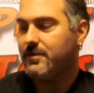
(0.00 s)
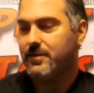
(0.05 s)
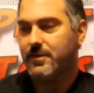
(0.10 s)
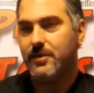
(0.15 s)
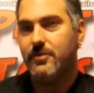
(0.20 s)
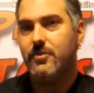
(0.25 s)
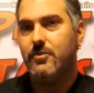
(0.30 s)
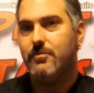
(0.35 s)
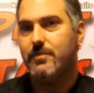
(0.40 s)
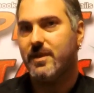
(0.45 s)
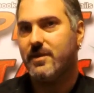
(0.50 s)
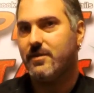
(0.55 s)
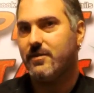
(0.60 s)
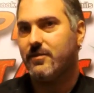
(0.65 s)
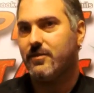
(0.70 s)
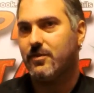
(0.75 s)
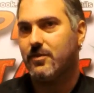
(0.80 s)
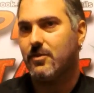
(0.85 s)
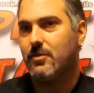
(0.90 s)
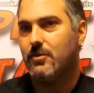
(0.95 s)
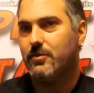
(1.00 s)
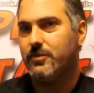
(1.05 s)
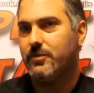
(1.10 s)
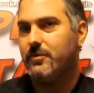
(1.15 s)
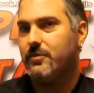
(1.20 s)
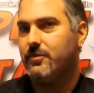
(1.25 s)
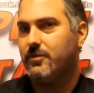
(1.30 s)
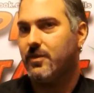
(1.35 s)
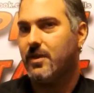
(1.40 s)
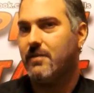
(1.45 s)
They do make this in the gold
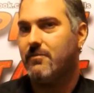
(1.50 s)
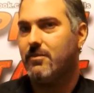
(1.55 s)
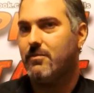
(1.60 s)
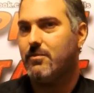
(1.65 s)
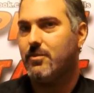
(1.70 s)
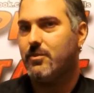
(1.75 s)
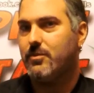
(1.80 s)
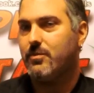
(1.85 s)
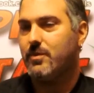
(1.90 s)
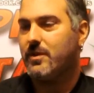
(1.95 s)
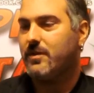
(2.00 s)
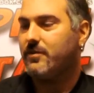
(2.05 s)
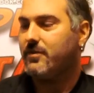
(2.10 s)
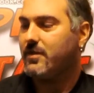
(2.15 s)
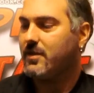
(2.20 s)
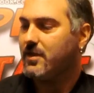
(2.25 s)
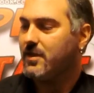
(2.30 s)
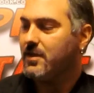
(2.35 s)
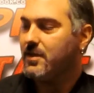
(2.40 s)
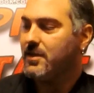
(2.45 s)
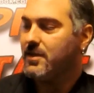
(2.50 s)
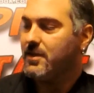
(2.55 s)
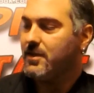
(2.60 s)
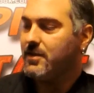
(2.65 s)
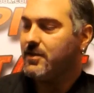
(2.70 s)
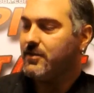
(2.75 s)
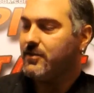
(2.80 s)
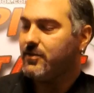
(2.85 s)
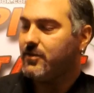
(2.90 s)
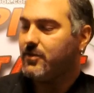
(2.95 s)
too, so I have it in both ways.
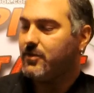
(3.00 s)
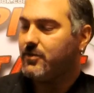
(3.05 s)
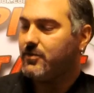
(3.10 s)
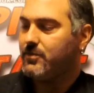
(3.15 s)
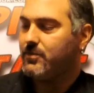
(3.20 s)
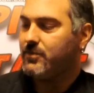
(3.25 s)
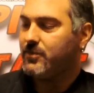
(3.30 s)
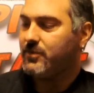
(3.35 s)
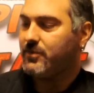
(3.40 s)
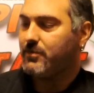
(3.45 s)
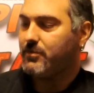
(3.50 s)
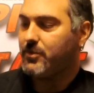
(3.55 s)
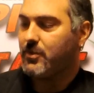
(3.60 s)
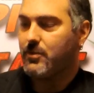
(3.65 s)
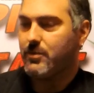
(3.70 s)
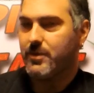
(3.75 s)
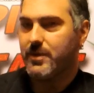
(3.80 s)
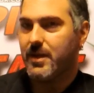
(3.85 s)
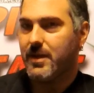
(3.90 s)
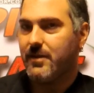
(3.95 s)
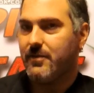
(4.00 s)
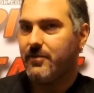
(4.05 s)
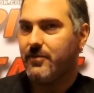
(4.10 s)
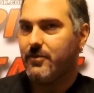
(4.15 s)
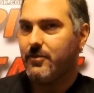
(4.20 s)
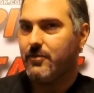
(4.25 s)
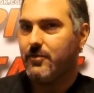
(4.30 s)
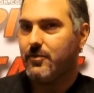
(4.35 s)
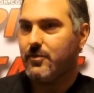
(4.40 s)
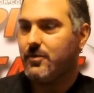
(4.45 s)
So since I'm going with a
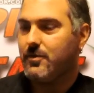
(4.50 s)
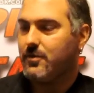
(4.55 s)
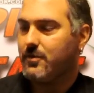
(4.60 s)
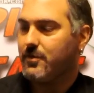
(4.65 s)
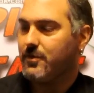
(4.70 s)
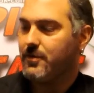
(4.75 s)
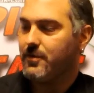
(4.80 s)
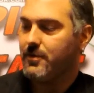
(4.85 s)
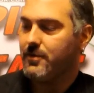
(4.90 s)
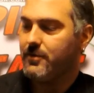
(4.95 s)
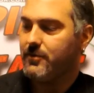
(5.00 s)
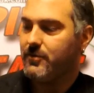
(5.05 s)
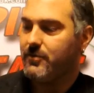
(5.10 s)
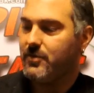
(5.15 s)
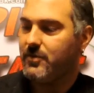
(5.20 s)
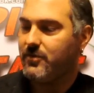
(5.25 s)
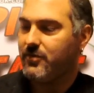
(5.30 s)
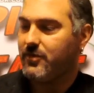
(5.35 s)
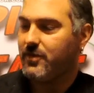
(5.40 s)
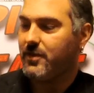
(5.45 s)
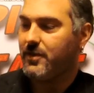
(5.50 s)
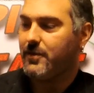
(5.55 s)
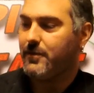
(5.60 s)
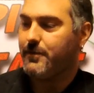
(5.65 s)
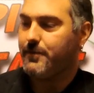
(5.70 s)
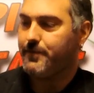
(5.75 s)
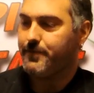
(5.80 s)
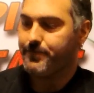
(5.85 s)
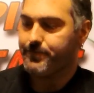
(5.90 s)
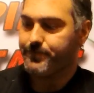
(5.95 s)
silver
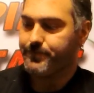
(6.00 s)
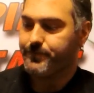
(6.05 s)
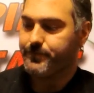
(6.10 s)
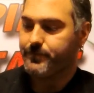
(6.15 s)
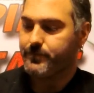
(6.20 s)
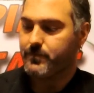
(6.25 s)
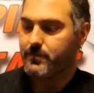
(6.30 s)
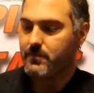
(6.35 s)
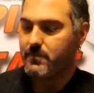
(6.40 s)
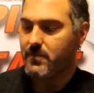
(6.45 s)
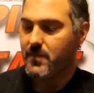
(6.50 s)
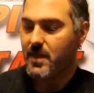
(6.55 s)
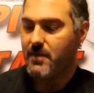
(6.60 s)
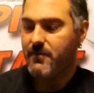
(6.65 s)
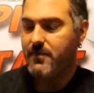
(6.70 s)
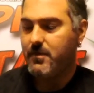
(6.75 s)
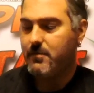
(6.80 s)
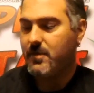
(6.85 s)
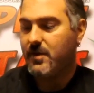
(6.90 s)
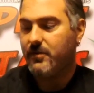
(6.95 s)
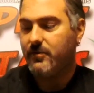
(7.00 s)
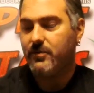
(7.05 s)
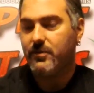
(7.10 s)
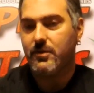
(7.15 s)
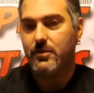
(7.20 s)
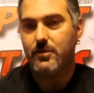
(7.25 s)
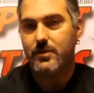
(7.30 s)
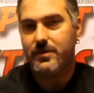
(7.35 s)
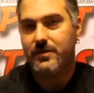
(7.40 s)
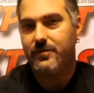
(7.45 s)
Traditional, I think I might as well
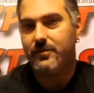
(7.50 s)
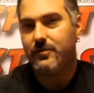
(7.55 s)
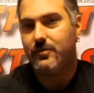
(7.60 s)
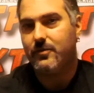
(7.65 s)
go with the